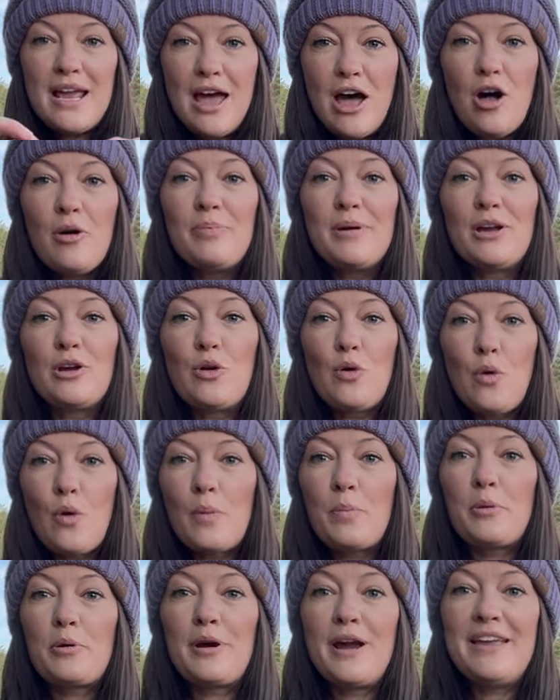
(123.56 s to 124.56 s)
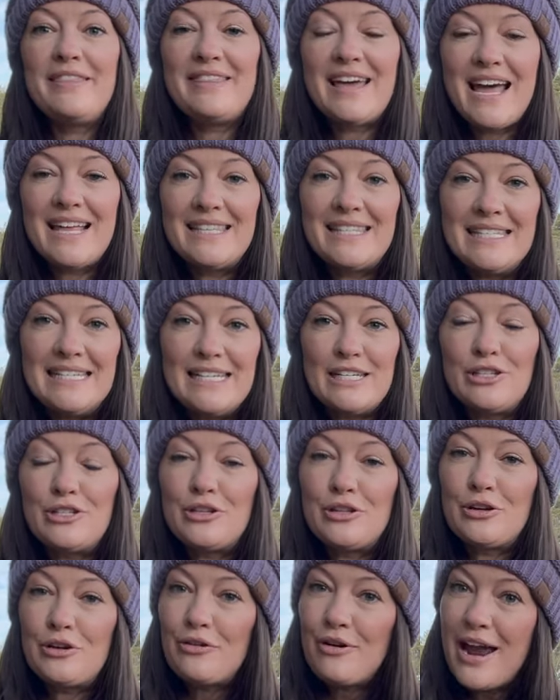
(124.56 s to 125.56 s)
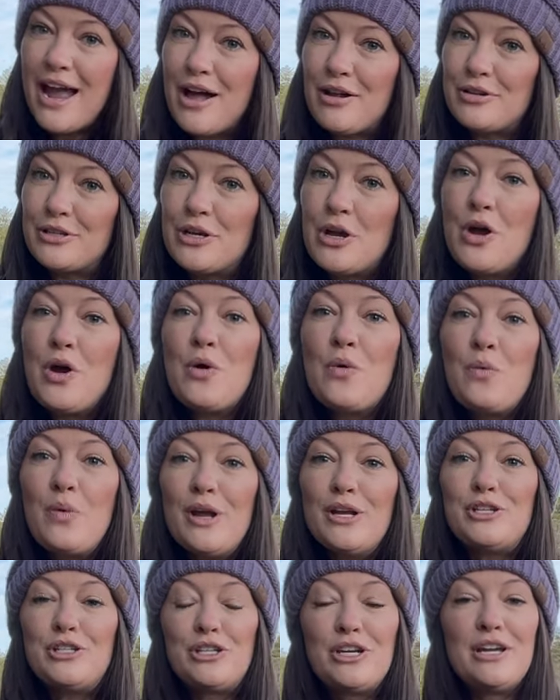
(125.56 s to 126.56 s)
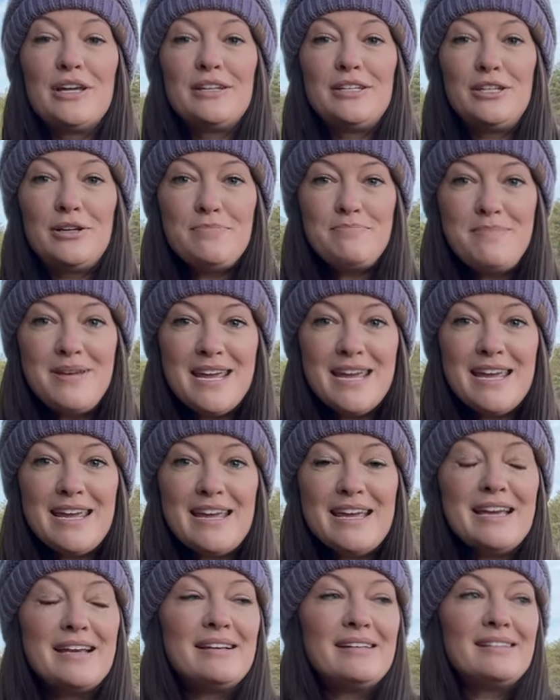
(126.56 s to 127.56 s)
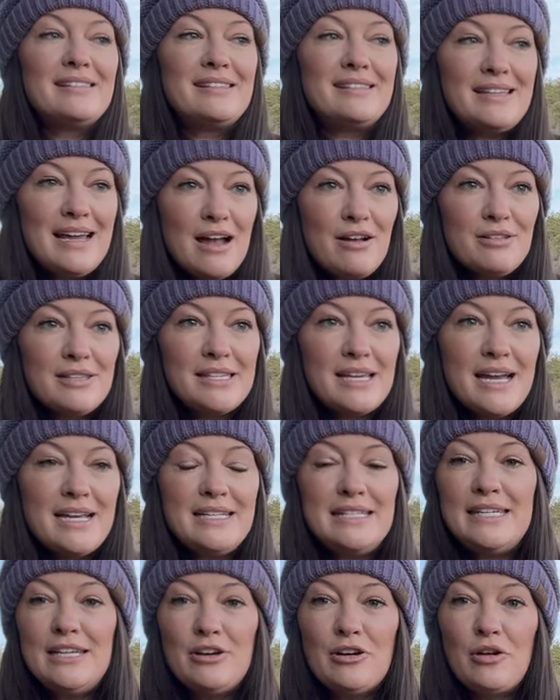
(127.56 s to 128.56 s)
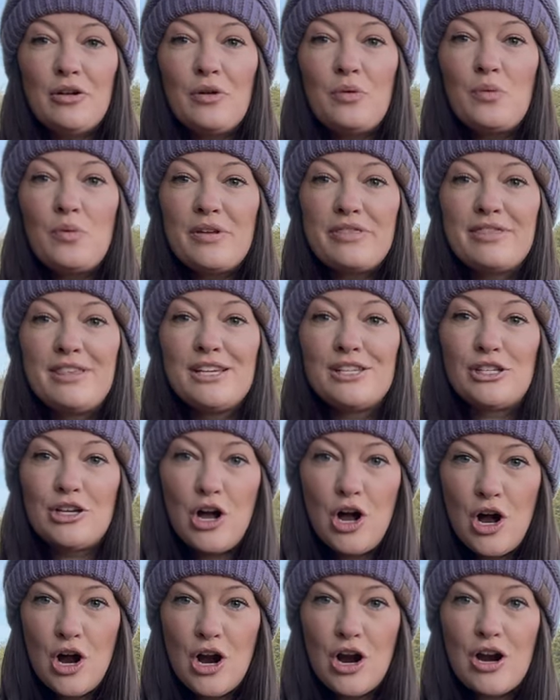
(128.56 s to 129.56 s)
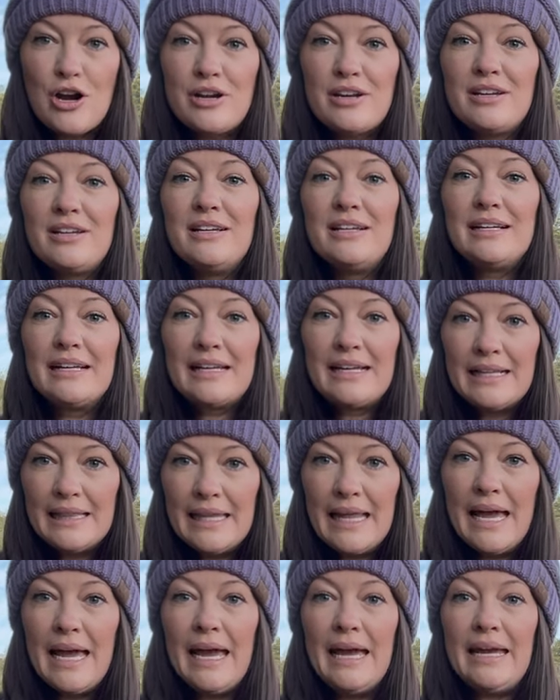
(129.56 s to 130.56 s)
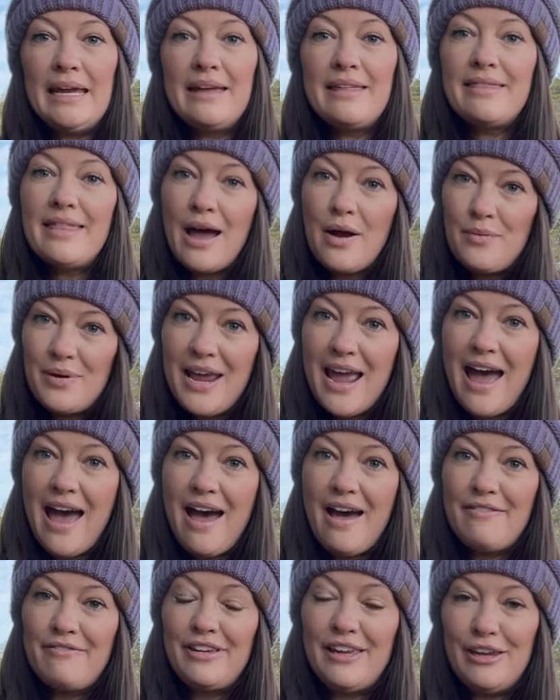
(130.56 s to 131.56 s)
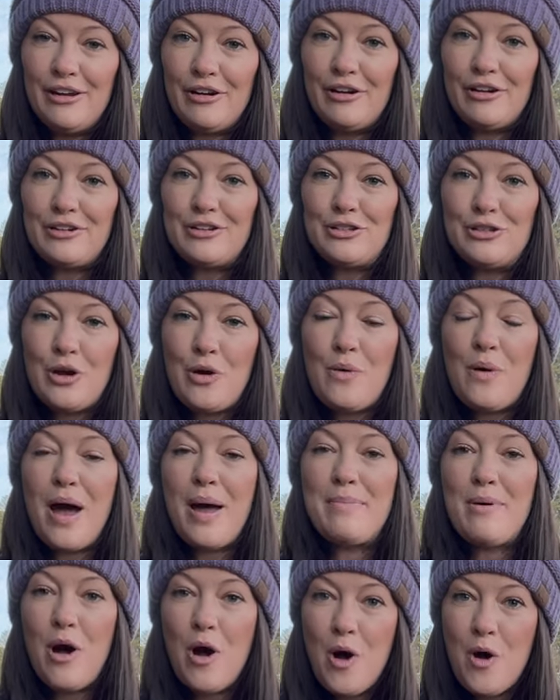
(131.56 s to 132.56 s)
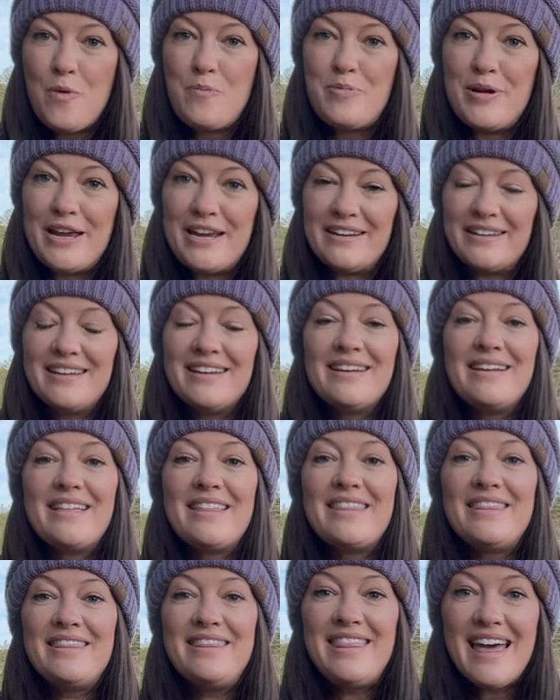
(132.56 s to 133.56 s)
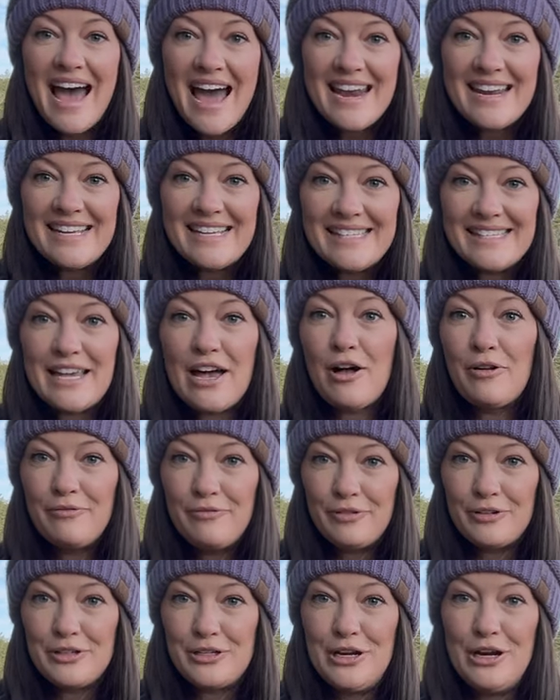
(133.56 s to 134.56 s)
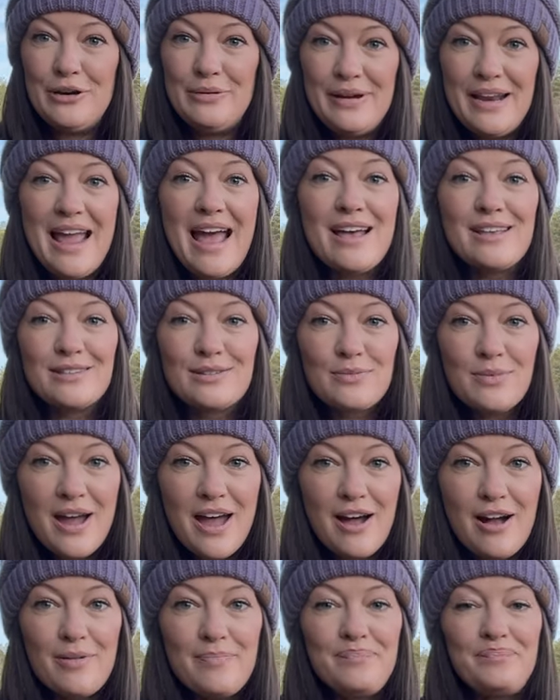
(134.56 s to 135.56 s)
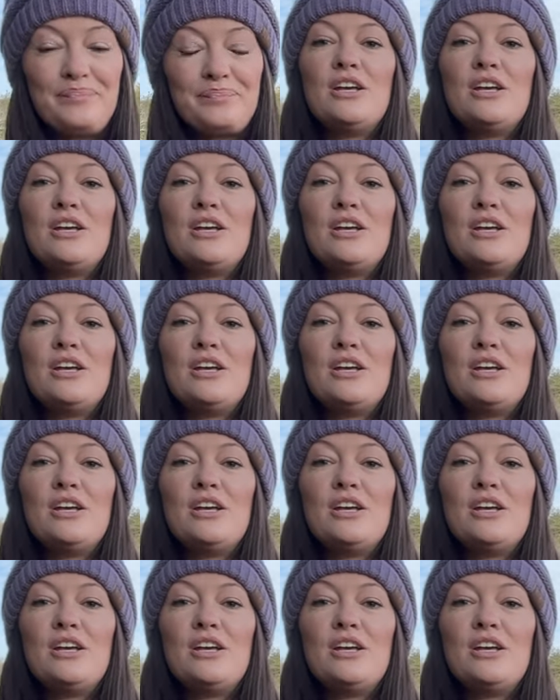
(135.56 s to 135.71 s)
to help incorporate that seed into the ground, which to me sounds ideal with this hard clay that we have here. So I'm hoping that is helpful to it as well.